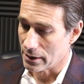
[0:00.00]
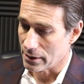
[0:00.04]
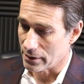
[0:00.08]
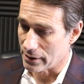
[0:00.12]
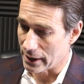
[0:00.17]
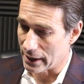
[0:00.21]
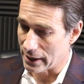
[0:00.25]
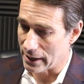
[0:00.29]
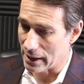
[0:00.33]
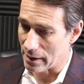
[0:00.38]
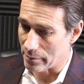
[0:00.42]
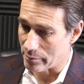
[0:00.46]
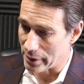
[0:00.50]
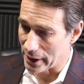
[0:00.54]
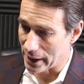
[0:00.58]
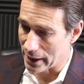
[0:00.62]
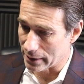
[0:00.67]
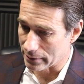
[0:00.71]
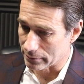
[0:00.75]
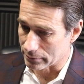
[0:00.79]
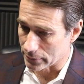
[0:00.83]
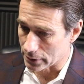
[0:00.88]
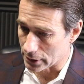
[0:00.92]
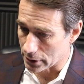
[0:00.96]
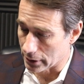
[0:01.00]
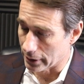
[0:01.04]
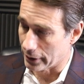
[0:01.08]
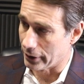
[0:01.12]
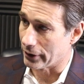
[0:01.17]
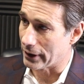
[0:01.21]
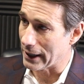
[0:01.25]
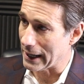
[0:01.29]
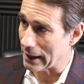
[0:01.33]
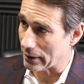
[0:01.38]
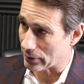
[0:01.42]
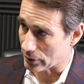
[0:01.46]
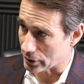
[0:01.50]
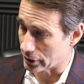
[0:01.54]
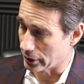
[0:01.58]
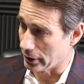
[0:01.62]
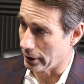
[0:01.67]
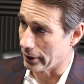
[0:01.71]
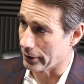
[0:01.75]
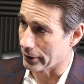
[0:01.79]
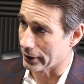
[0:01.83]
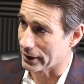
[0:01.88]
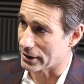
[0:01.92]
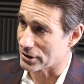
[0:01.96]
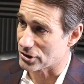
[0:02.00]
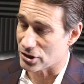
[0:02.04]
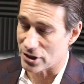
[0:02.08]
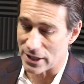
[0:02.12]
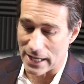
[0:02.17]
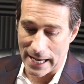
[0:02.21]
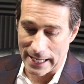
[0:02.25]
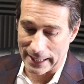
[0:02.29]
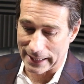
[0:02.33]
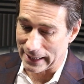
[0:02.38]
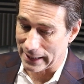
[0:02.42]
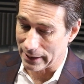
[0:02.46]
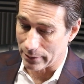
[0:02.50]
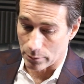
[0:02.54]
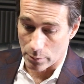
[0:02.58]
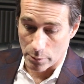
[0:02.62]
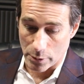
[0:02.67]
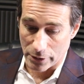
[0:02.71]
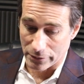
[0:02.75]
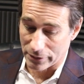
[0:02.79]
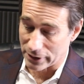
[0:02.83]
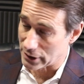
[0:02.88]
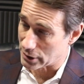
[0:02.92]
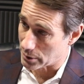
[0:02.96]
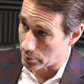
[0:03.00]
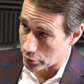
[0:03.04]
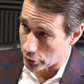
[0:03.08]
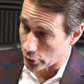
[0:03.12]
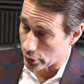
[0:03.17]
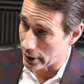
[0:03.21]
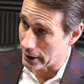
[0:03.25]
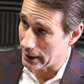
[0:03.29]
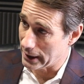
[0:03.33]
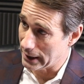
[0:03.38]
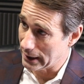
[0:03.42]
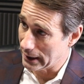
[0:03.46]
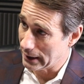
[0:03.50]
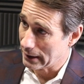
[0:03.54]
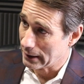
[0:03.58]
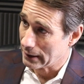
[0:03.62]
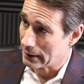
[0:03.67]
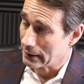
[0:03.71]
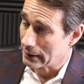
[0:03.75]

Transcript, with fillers: that have been cleared out, clearing and snagging, removing debris,